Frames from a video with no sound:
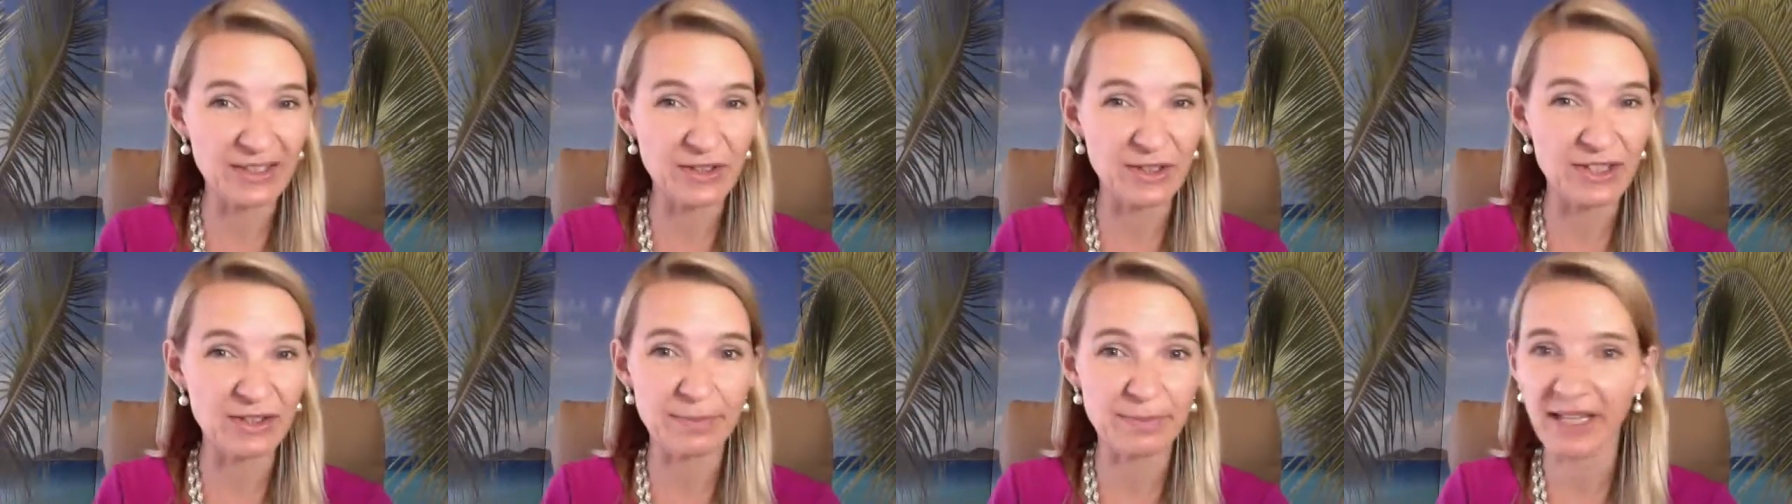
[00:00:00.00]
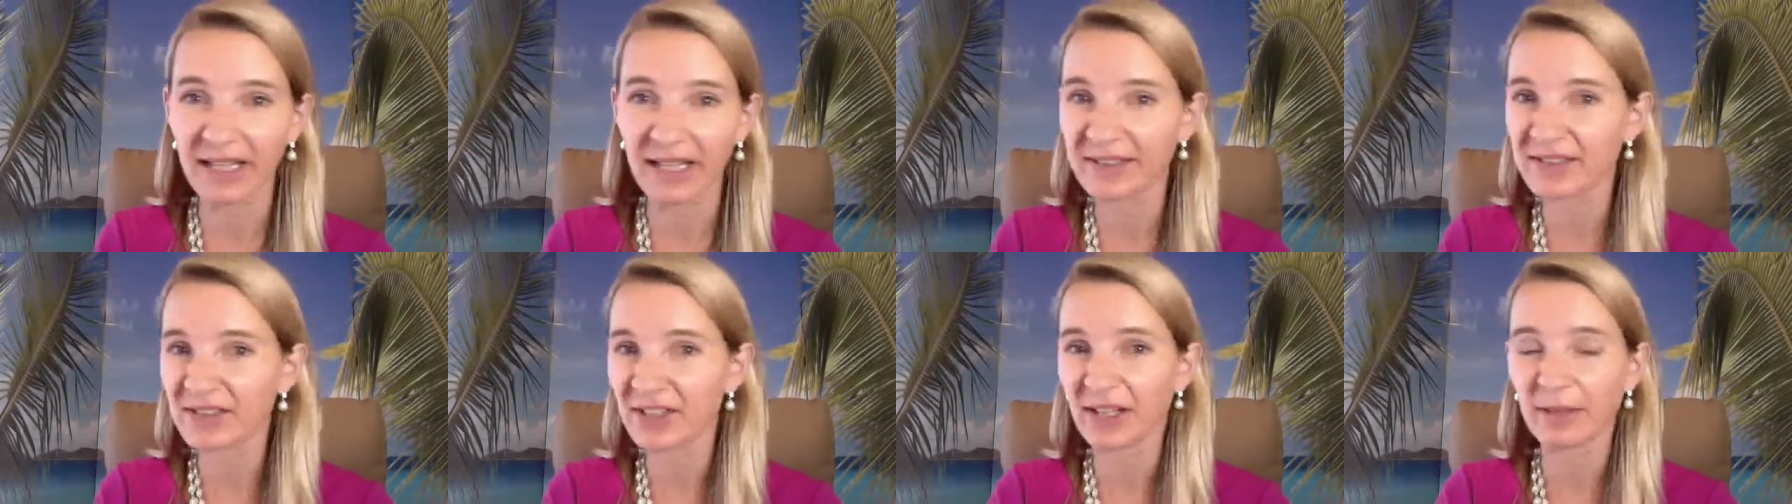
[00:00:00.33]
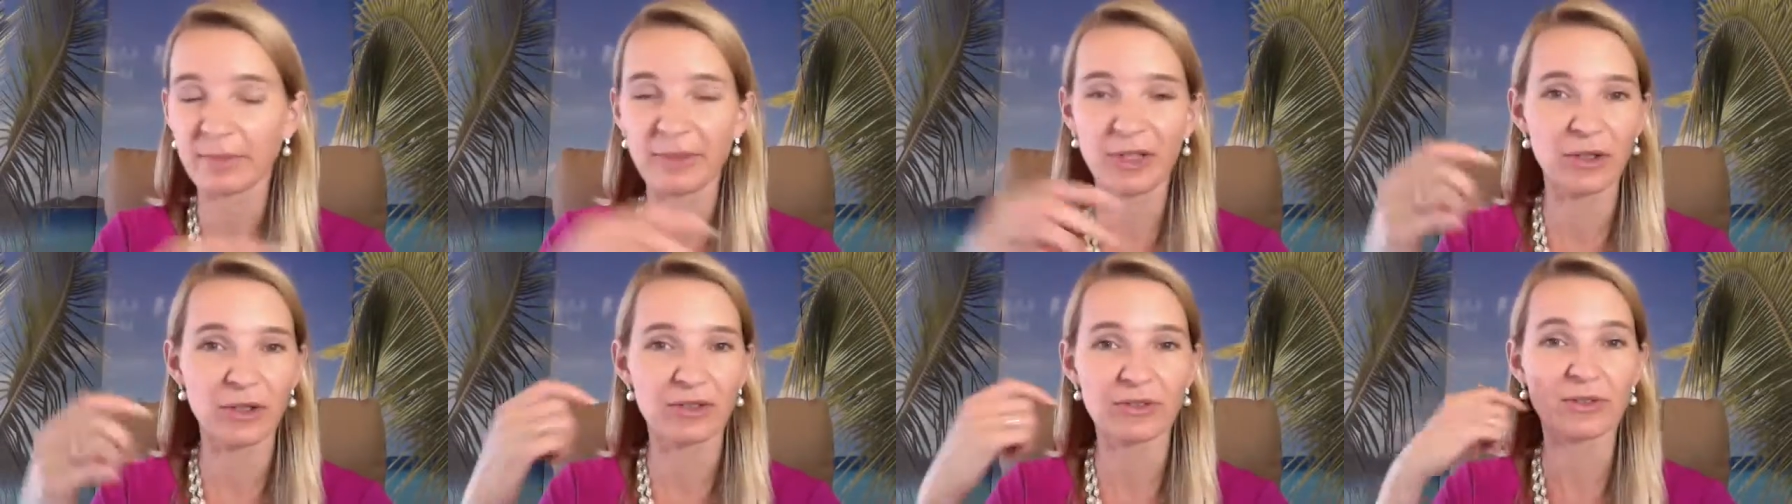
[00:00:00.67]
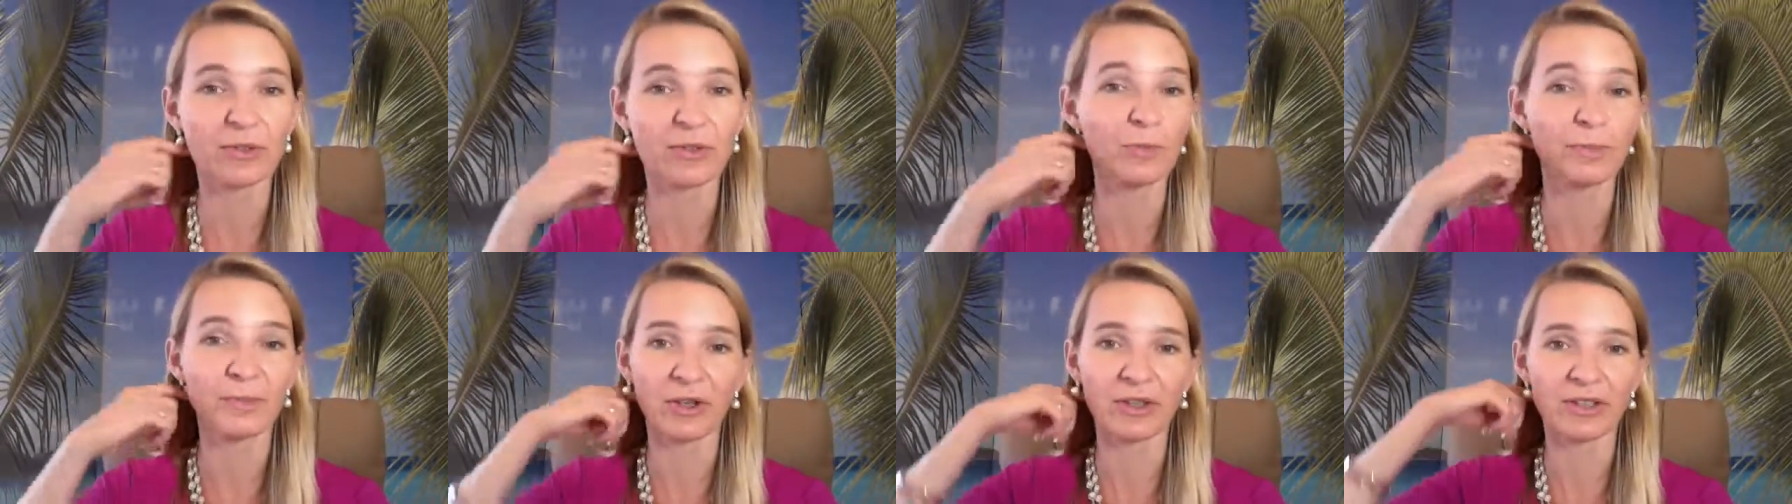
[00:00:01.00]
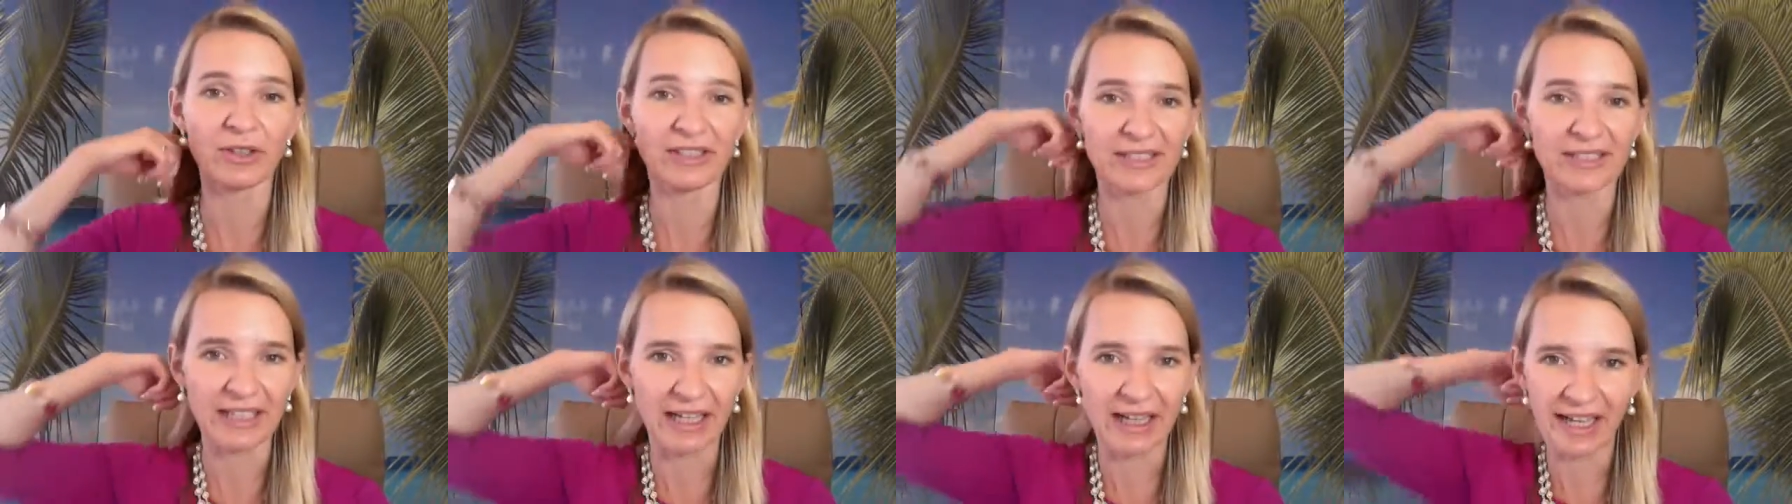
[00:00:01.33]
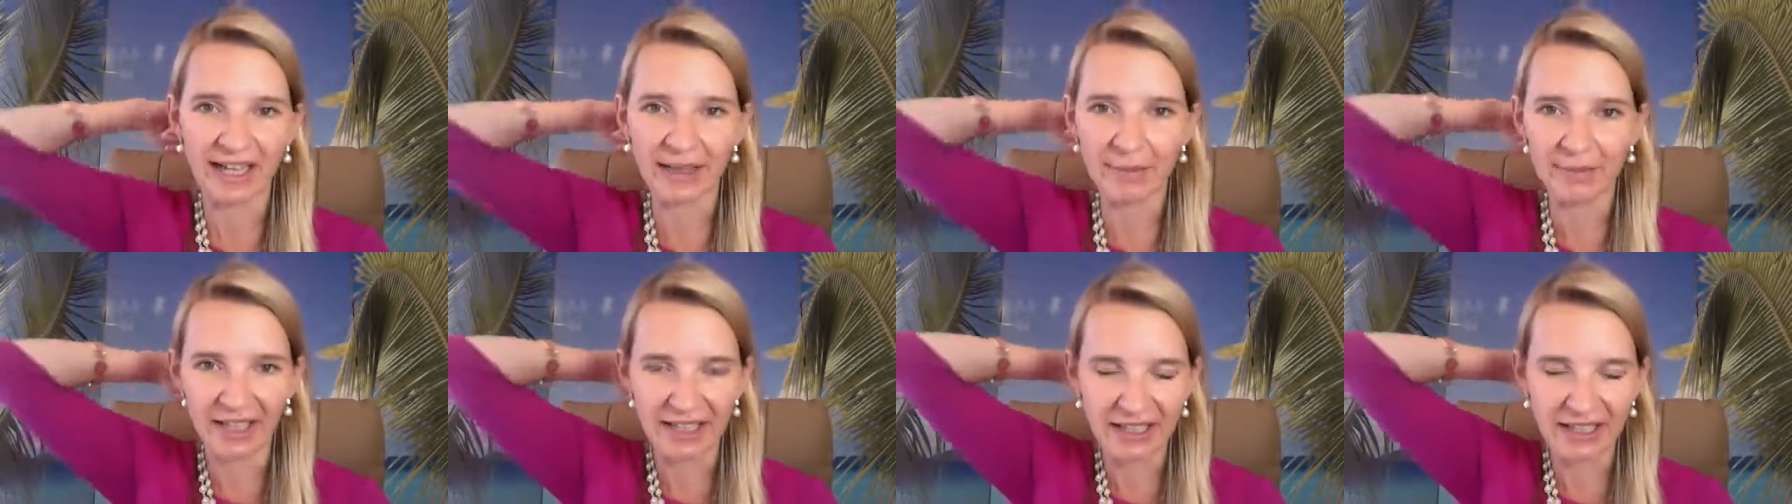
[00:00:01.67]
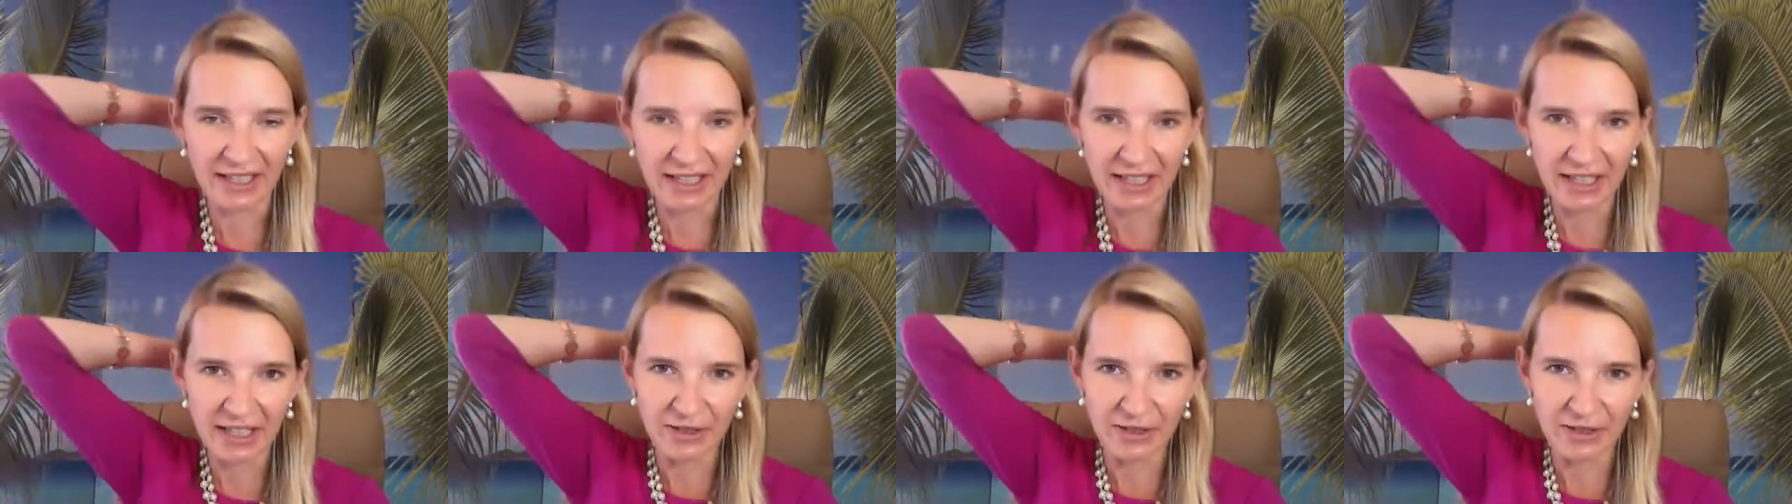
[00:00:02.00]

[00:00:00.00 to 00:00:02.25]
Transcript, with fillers: because men tell me, told me all the time, like,